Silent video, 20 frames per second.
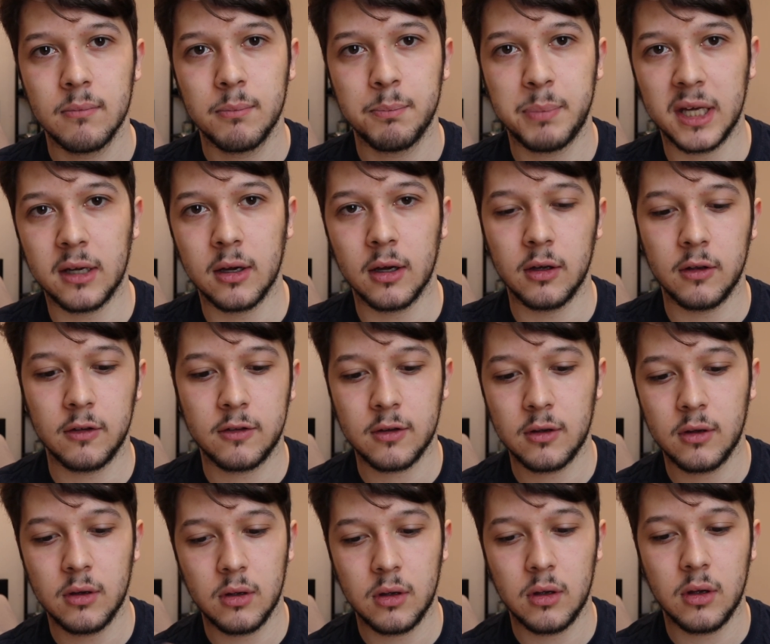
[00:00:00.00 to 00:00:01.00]
Because
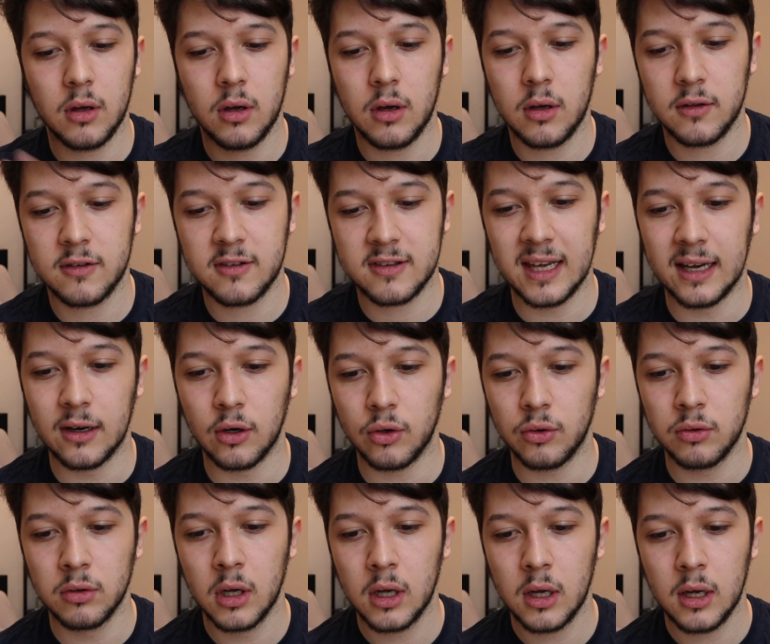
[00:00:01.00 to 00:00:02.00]

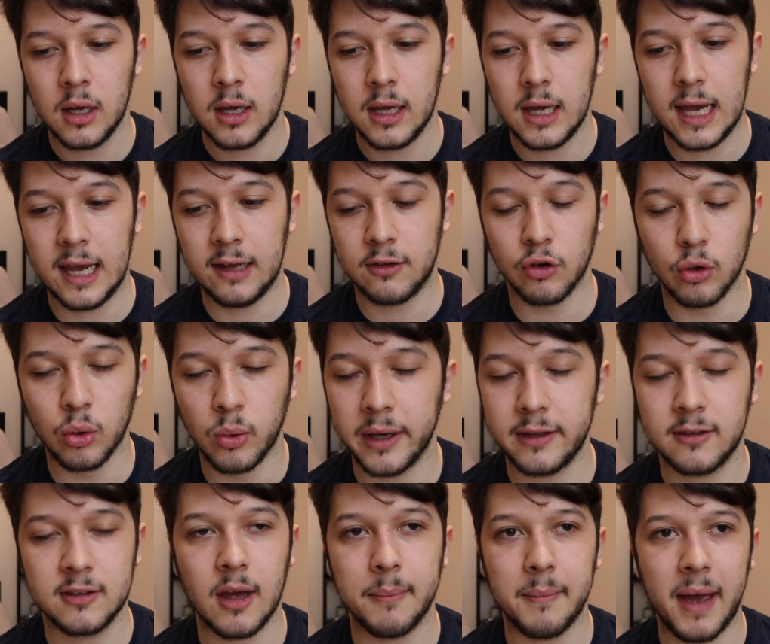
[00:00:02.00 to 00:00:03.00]
still, it's
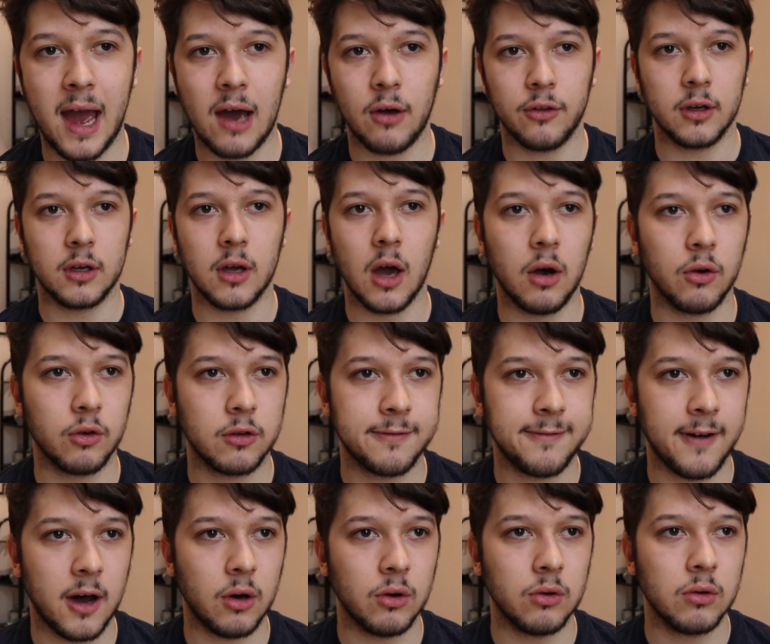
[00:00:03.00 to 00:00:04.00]
always somehow the goal's
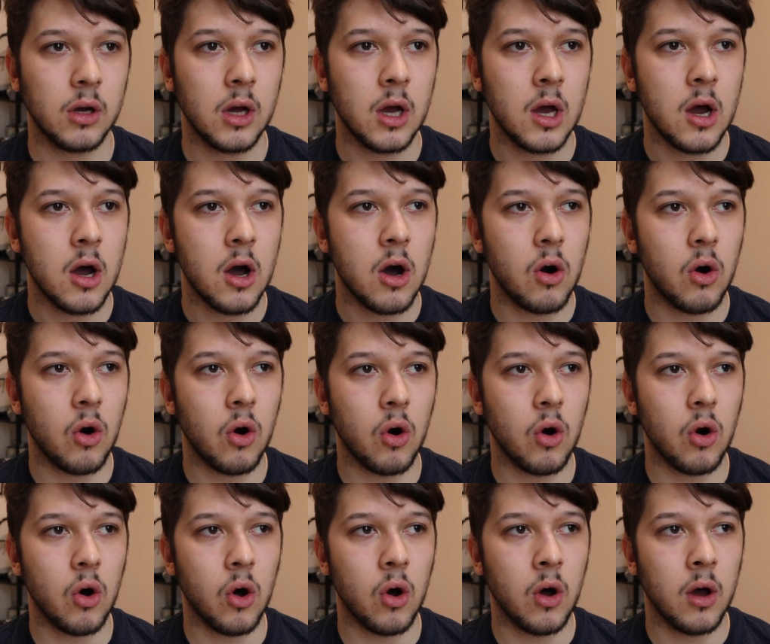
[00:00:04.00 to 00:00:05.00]
fault,
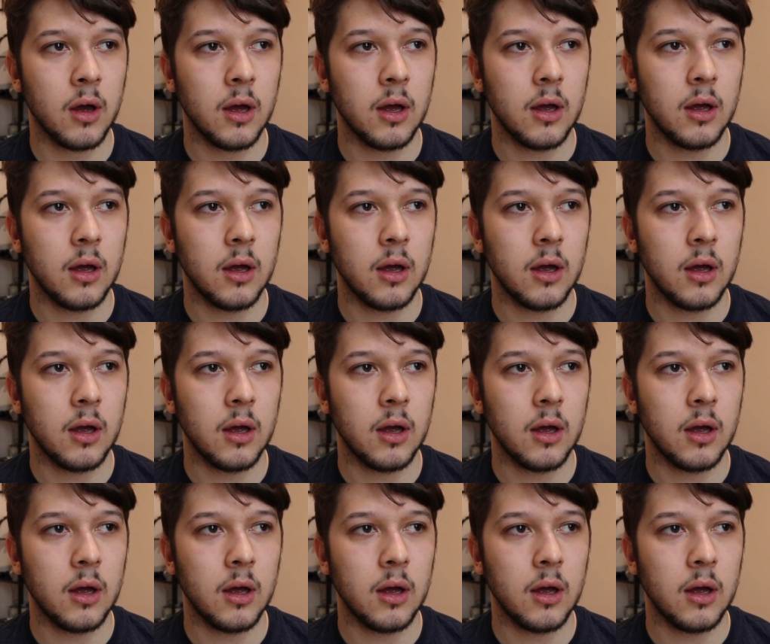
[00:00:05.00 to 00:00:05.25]
or